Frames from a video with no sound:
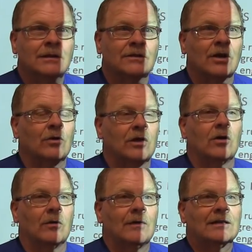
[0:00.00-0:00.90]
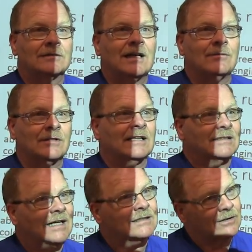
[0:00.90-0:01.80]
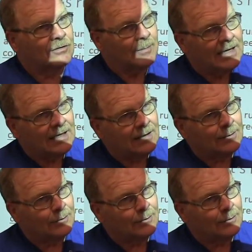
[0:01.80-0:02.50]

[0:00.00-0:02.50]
So, you know, that seems excessive to me.